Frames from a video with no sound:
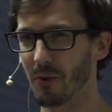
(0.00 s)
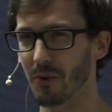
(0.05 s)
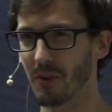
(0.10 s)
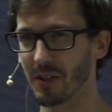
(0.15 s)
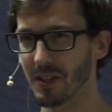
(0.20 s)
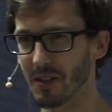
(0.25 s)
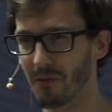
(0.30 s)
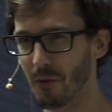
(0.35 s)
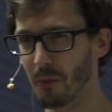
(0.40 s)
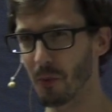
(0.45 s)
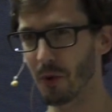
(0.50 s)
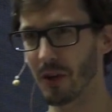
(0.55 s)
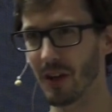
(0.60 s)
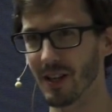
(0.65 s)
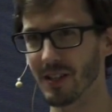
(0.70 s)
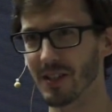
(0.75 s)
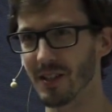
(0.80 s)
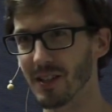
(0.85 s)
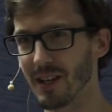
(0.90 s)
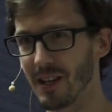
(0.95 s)
or is everybody
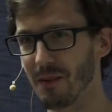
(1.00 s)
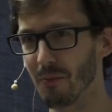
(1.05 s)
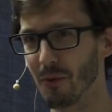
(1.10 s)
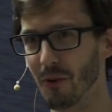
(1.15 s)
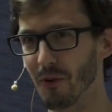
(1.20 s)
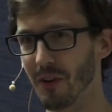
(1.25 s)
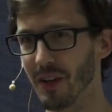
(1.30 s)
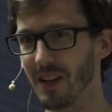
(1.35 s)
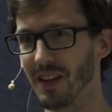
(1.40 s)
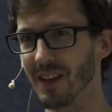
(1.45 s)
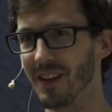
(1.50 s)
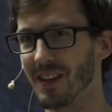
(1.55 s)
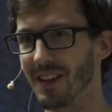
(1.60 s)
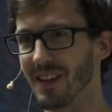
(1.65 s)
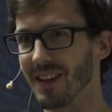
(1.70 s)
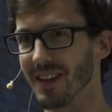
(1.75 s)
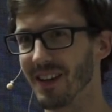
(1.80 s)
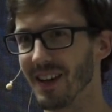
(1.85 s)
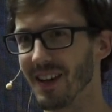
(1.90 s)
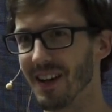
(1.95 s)
else asleep already
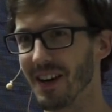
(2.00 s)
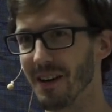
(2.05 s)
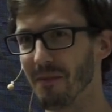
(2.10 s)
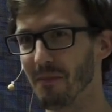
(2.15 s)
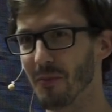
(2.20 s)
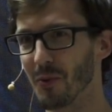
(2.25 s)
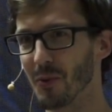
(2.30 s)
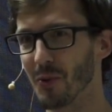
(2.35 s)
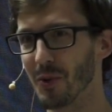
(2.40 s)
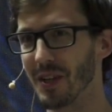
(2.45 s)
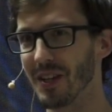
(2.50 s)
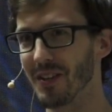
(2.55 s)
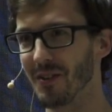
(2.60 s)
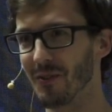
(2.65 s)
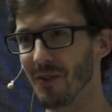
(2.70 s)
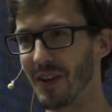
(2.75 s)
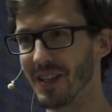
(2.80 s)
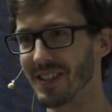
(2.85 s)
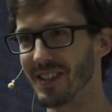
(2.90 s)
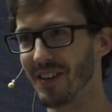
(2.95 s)
who didn't
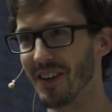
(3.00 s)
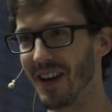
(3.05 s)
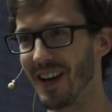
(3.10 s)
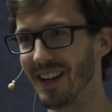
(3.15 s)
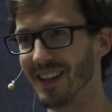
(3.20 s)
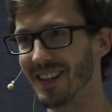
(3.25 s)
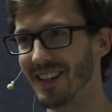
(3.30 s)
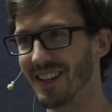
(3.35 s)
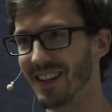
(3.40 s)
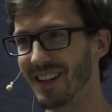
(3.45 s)
raise their hand?